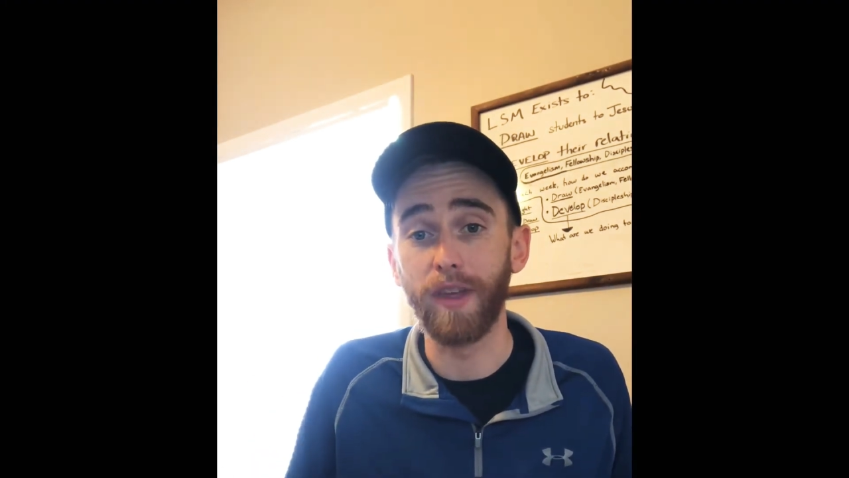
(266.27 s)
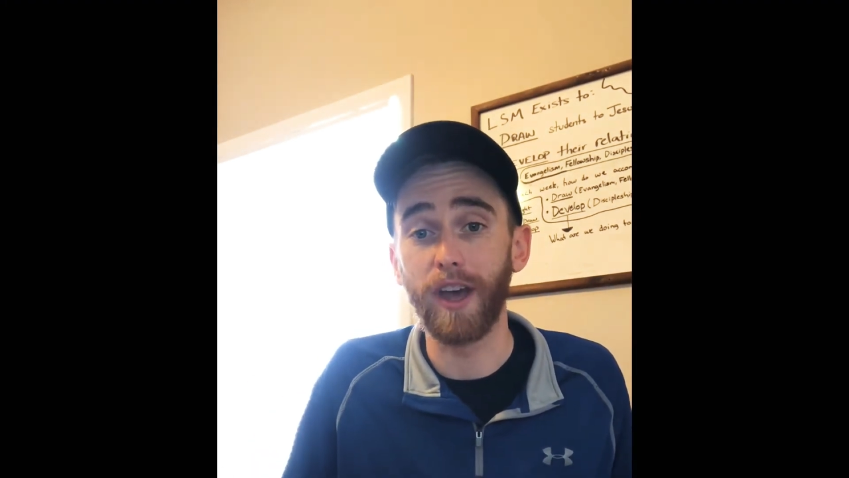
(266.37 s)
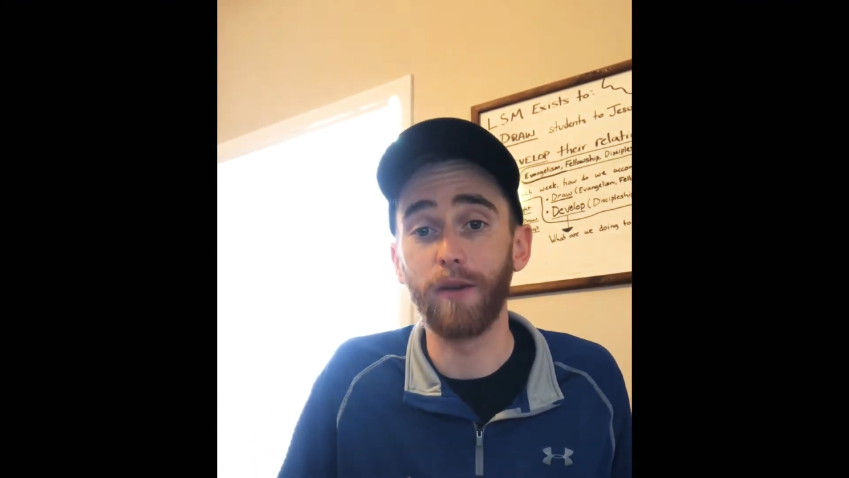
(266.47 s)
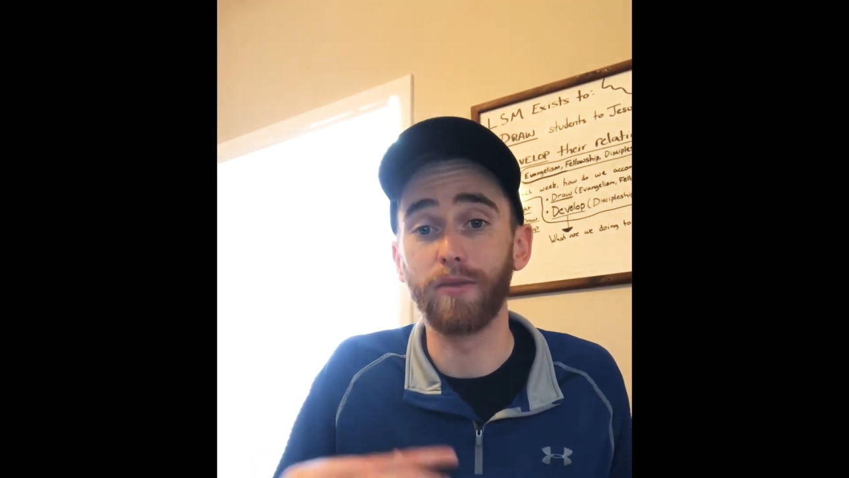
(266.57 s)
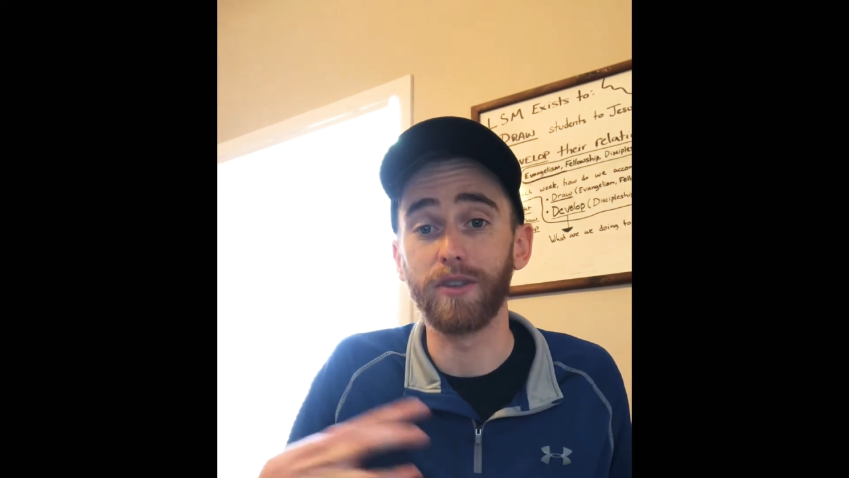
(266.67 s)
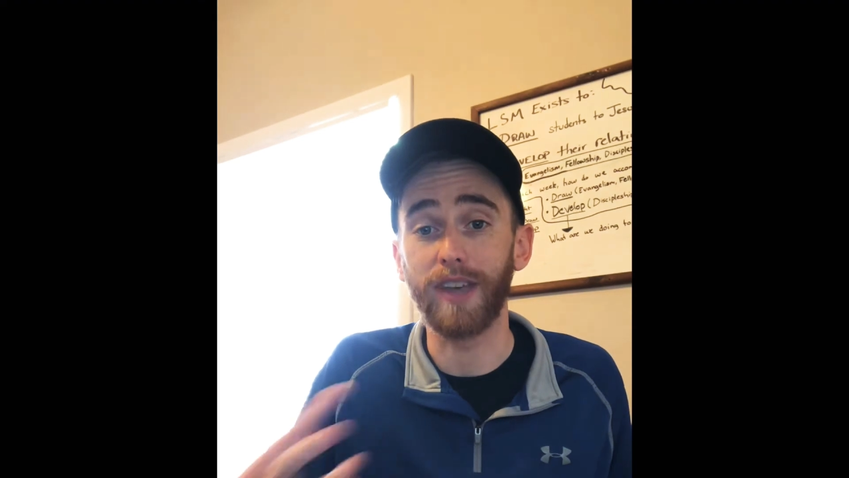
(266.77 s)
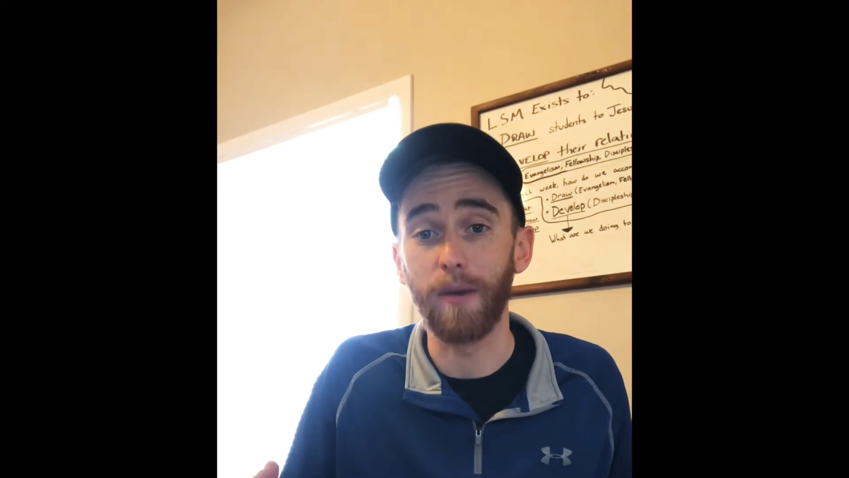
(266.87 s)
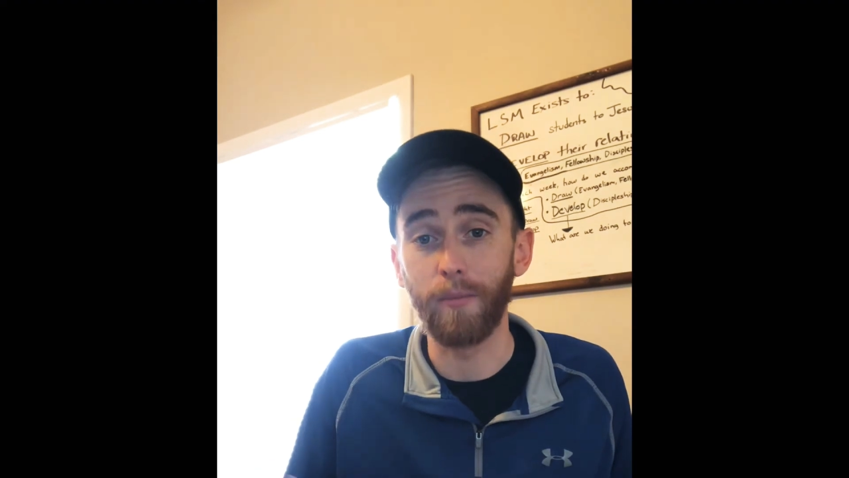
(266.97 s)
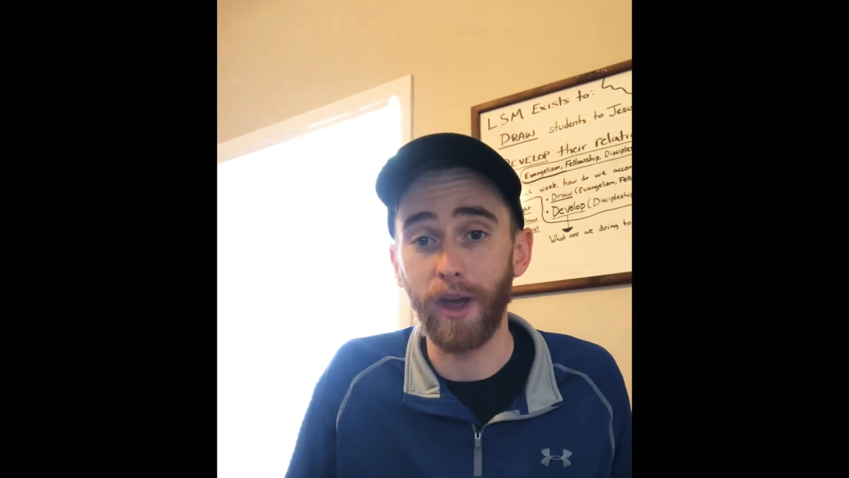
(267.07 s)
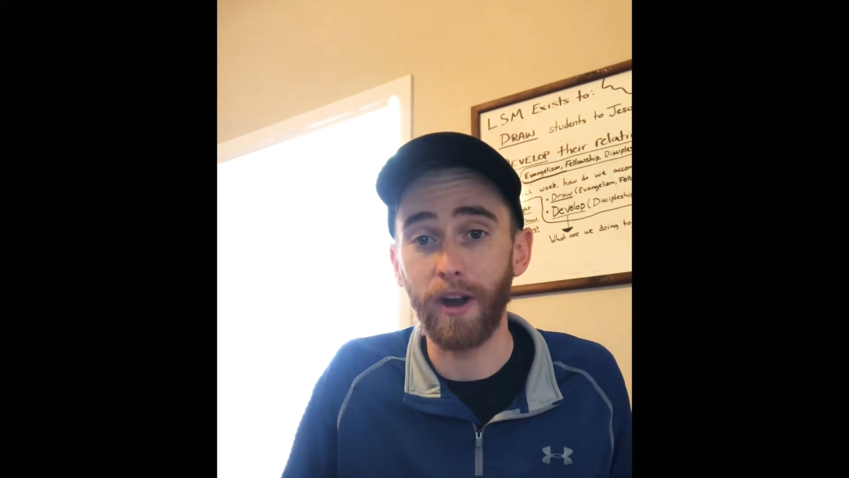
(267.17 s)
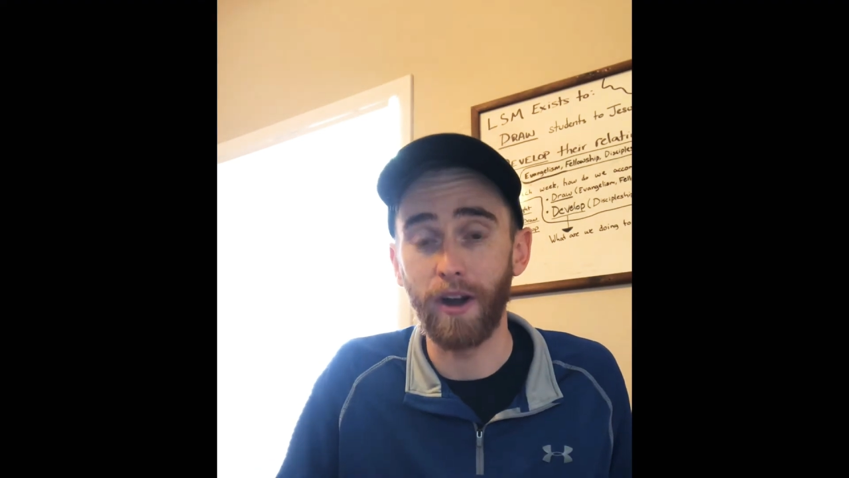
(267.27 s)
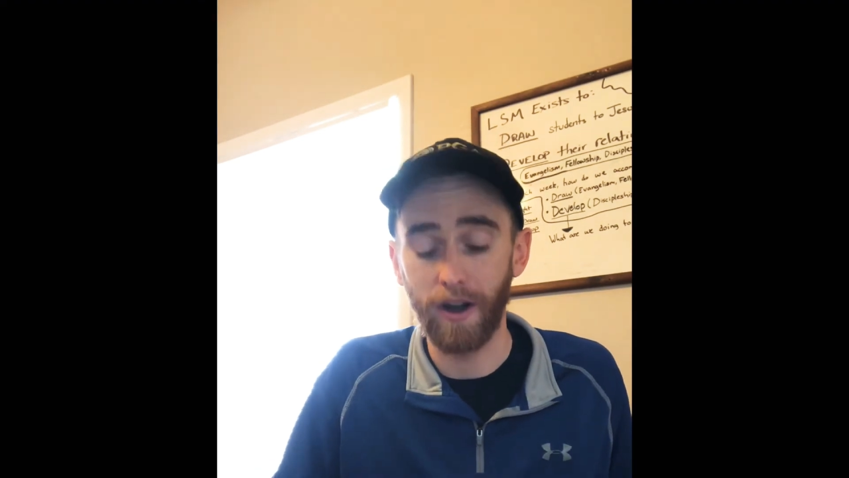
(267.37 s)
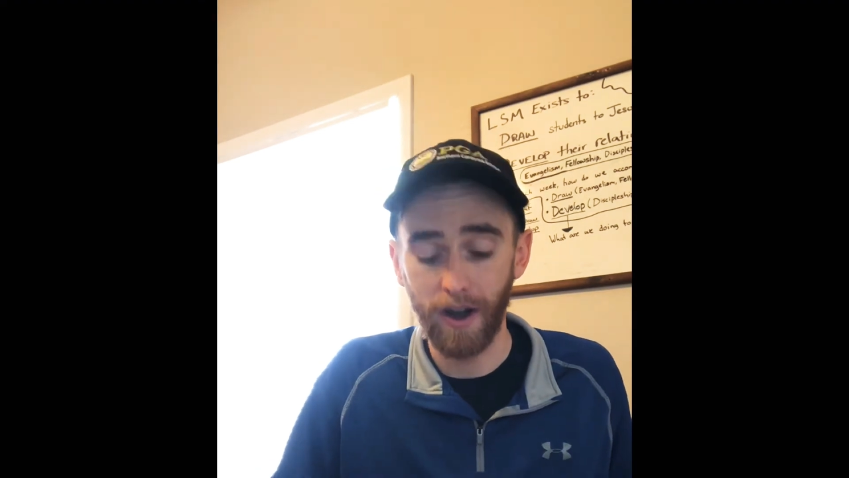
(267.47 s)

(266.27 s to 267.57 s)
they help us get better